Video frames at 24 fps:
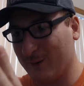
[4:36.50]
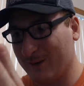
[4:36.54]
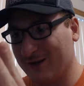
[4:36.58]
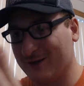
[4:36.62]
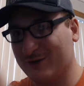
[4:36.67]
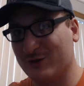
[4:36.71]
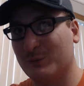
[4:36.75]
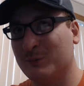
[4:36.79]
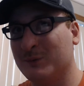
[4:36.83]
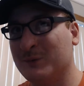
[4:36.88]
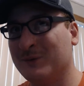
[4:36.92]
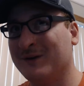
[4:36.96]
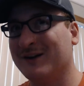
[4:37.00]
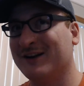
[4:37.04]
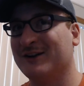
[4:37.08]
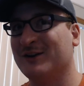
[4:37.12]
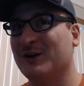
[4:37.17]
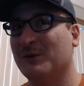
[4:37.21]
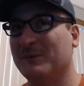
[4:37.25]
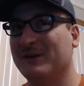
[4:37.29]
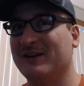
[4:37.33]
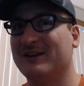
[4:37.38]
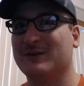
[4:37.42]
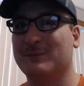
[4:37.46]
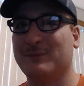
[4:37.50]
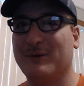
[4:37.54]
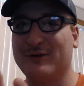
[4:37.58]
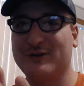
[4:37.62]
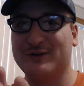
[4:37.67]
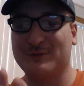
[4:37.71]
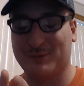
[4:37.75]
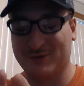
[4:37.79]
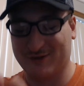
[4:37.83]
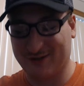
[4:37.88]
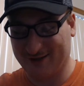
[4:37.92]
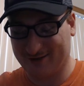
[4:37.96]
is Obi-Wan Kenobi supposed
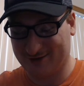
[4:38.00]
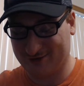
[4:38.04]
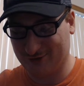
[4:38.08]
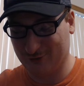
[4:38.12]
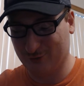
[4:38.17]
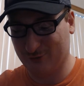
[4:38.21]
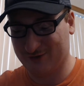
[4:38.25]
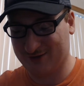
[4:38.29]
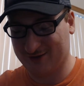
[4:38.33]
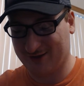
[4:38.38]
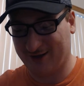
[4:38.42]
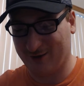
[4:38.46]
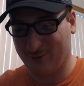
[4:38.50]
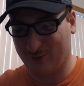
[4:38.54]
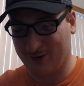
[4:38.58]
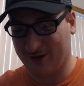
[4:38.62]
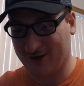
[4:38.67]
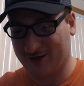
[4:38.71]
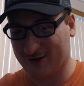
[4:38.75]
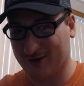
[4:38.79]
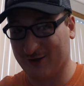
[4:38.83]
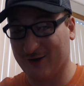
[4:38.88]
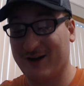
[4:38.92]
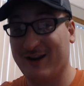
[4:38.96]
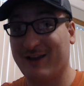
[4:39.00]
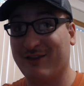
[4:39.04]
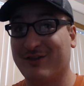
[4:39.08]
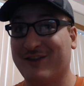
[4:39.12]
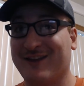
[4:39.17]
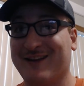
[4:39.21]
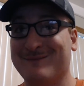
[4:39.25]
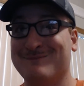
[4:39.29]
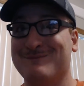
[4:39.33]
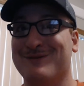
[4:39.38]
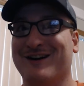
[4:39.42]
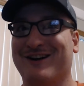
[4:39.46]
to protect Luke Skywalker if
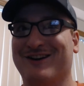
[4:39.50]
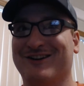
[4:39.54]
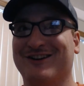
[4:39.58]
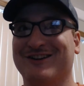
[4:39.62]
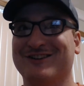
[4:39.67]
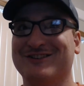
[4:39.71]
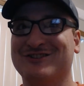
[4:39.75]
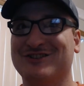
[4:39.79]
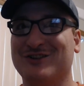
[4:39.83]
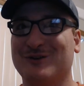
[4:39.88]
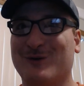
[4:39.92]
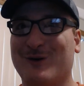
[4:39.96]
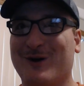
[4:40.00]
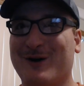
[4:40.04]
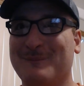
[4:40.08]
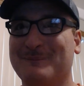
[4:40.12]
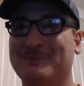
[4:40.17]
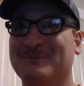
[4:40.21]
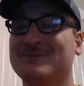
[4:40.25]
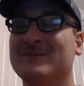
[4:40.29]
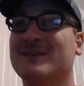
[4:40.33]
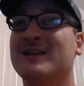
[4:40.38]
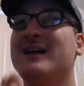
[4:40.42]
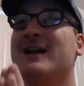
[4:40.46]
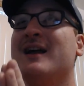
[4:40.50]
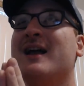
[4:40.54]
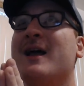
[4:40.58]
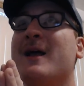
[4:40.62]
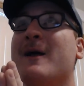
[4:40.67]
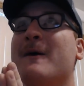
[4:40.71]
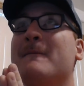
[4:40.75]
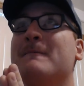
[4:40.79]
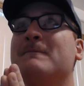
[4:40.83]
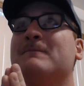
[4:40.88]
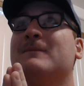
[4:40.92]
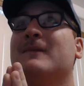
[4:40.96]
the Empire does show up,
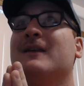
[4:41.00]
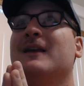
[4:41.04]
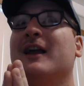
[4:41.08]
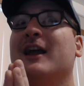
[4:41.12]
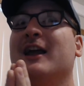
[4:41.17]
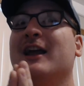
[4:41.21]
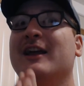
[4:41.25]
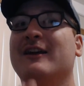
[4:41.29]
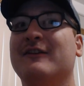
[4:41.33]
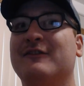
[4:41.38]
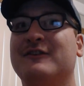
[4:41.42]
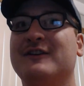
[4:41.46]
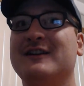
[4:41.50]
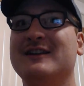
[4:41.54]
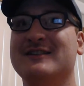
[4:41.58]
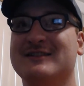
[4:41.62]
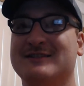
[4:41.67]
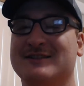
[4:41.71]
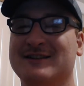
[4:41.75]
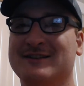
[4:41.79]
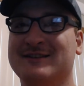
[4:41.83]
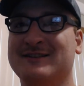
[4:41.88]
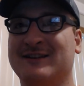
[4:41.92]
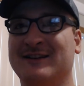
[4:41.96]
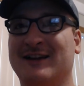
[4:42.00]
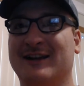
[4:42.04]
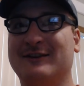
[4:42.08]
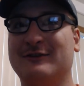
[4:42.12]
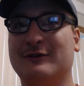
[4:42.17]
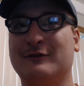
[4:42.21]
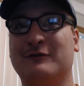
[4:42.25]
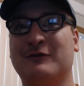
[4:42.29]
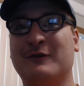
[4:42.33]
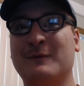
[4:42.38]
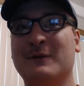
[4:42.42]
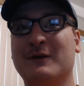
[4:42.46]
if he's
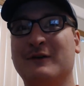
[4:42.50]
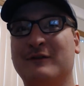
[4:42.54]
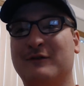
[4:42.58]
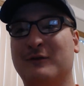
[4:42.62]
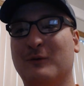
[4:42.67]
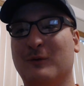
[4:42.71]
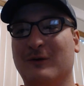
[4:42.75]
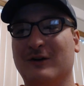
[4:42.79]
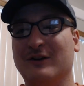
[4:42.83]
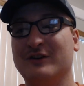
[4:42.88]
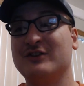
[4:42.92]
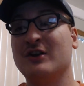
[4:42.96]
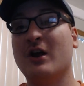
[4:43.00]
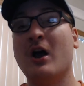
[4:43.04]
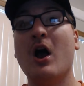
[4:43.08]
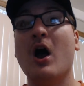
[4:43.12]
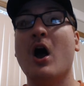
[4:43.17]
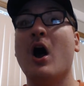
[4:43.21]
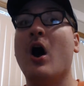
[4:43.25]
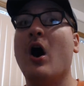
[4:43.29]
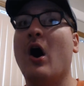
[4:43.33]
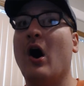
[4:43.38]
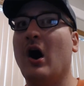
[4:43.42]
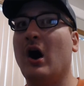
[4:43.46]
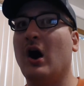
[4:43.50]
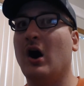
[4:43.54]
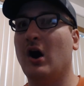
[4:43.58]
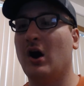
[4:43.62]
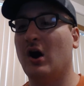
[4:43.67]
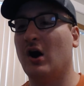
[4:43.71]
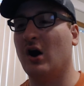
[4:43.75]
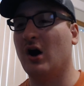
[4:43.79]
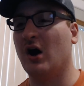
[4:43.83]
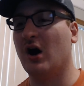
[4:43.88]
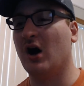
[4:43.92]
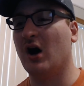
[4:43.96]
disconnected from the Force?
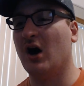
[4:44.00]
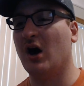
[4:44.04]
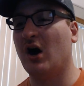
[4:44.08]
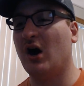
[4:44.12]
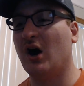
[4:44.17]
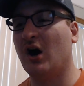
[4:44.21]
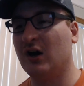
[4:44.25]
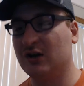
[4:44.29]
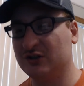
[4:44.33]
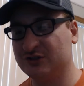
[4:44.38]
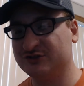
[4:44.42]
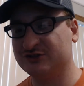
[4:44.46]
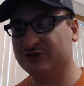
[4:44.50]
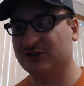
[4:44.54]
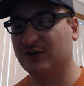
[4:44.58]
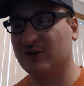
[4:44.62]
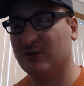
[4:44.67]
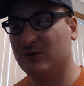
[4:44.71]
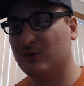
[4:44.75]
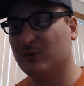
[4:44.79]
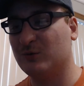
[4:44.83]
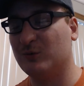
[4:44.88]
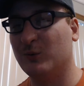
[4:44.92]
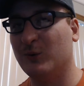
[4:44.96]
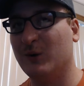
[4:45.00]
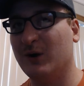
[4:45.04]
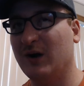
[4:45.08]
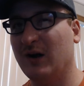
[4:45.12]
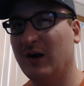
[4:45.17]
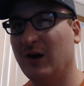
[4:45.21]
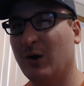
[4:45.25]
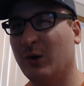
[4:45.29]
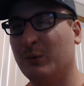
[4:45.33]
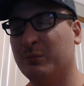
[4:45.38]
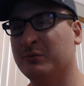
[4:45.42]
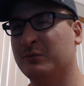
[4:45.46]
Also,
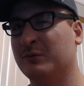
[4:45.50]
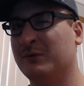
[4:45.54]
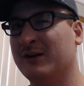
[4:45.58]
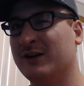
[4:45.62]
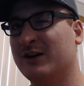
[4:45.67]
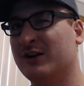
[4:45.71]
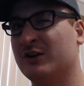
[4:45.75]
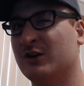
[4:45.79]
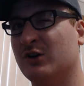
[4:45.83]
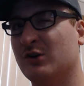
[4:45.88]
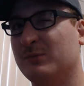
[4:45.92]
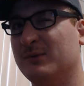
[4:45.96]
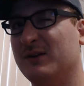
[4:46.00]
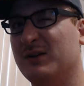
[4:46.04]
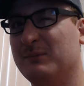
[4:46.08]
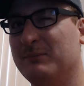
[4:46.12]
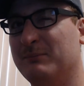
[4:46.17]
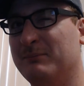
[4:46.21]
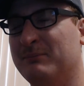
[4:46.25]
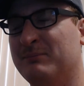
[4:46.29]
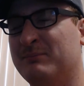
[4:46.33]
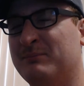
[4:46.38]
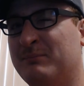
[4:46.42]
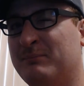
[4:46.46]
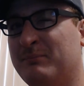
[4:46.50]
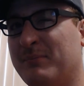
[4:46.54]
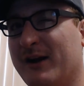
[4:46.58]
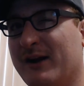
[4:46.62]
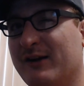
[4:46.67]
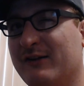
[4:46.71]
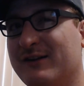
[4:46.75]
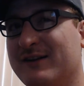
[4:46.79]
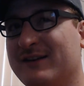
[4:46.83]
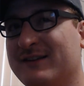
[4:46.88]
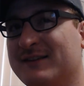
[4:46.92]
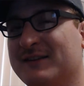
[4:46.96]
Obi-Wan Kenobi
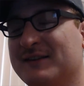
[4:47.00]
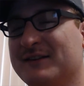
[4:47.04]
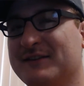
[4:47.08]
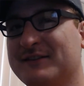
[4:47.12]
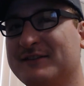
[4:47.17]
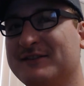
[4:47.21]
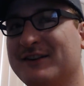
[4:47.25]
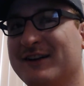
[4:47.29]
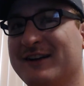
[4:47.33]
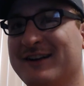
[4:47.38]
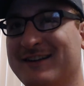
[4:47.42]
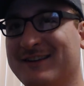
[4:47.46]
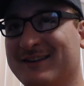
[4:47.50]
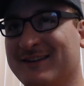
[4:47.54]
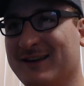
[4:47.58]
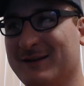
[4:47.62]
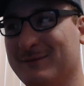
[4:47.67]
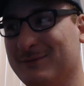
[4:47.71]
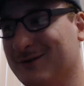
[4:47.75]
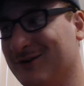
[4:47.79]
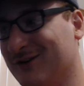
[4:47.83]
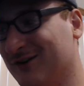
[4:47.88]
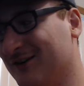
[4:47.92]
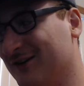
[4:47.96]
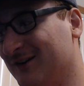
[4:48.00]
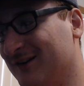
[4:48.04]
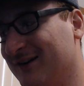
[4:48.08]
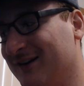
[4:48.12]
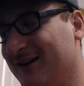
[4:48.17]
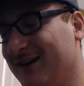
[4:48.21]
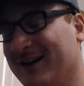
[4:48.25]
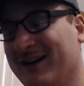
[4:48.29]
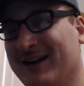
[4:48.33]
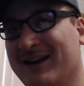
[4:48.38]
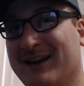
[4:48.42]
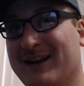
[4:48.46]
buries his lightsaber
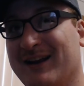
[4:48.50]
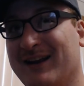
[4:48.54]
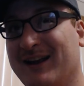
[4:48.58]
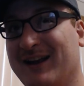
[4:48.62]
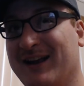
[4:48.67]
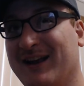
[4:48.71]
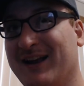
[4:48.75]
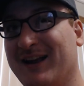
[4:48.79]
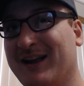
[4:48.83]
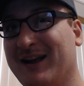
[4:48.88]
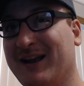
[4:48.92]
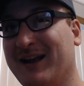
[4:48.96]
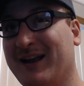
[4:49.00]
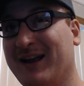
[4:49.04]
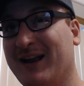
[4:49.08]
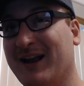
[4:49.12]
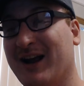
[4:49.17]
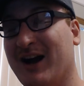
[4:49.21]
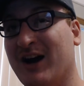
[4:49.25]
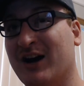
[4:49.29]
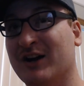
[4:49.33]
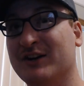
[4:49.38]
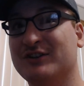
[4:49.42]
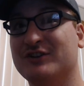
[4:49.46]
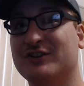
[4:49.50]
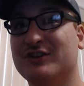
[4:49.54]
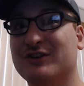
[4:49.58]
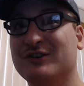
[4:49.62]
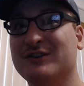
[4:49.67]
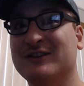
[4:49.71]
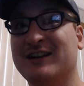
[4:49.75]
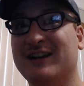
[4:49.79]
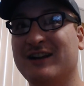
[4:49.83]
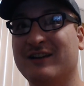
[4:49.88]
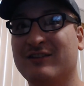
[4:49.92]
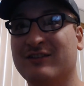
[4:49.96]

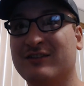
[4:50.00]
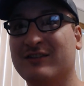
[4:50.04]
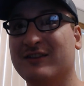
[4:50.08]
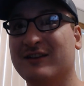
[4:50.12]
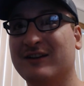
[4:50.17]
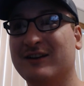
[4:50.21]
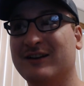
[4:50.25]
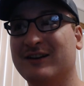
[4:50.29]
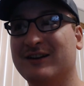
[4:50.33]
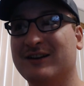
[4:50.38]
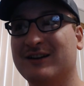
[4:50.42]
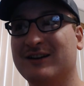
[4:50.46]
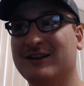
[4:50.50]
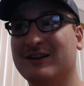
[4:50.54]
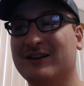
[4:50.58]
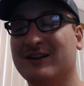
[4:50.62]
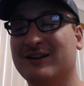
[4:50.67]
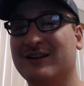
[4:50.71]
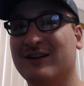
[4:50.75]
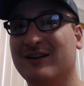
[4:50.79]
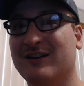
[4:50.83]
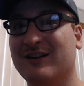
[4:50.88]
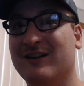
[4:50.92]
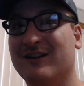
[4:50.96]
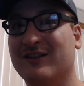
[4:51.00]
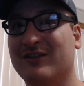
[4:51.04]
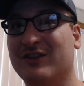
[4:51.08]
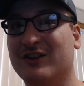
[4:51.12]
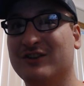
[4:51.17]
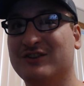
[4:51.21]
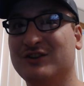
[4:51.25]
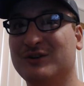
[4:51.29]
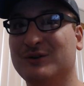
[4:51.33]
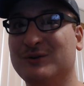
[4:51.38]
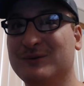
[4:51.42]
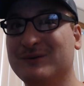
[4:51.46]
underneath the
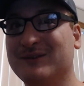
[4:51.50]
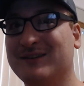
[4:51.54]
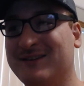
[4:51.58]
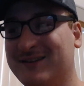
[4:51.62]
Dune